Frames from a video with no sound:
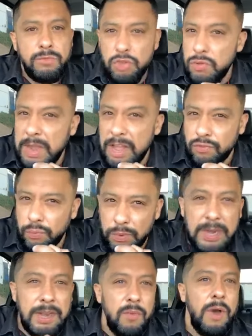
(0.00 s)
Do you guys
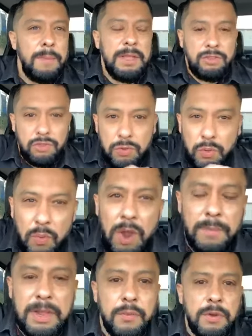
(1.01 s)
really want me? Do you
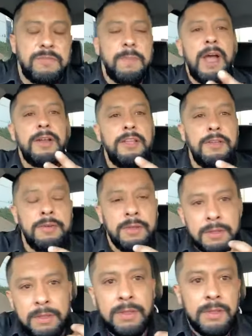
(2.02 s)
want me to respond to you?
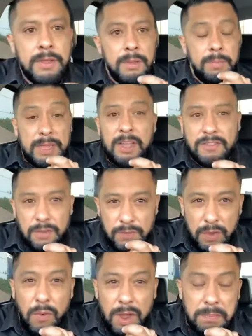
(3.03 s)
Because
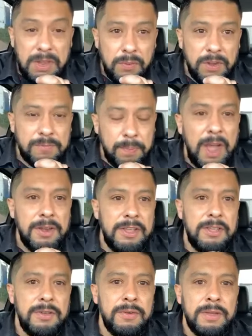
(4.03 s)
if you want me to respond
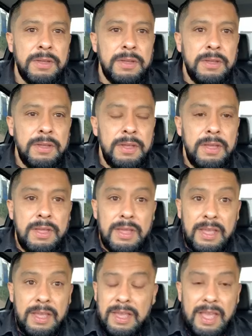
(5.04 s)
to you,
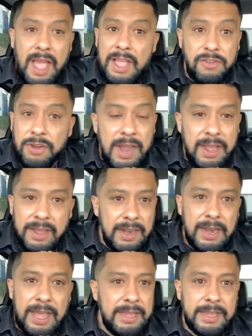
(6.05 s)
you're not
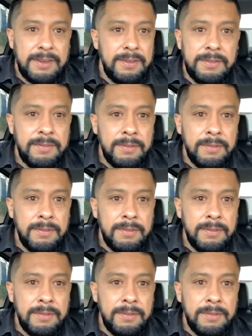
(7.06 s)
going to like it.